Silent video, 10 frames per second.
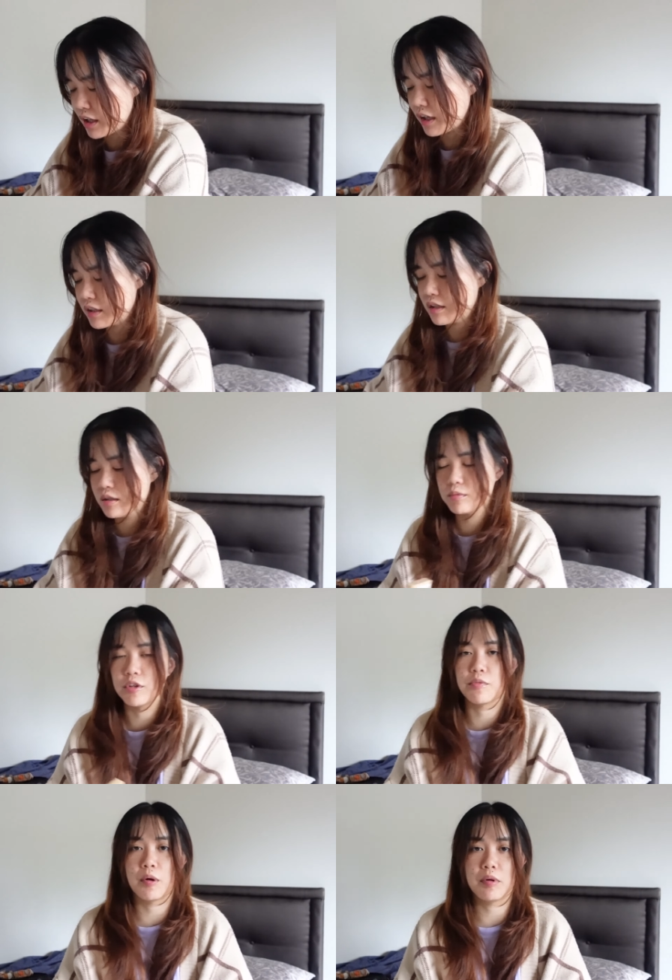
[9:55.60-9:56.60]
on
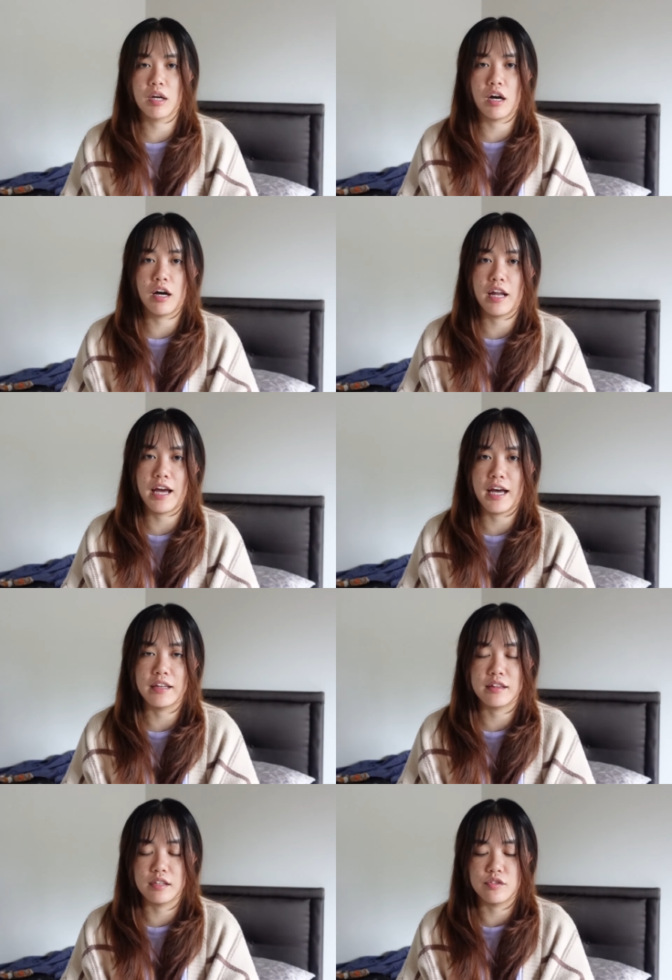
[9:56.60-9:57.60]
with what we got
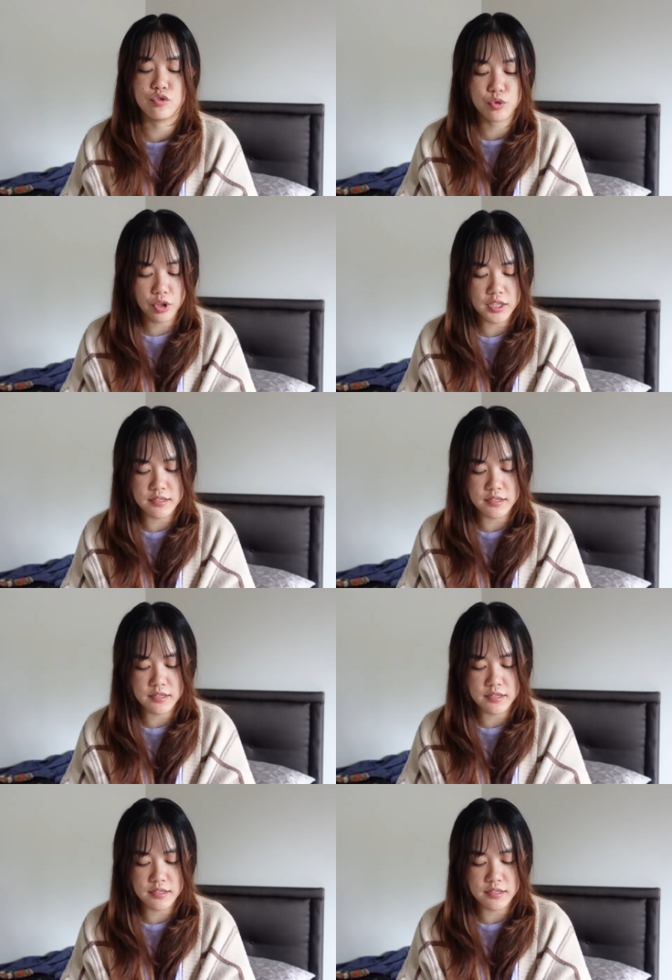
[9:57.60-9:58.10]
at the store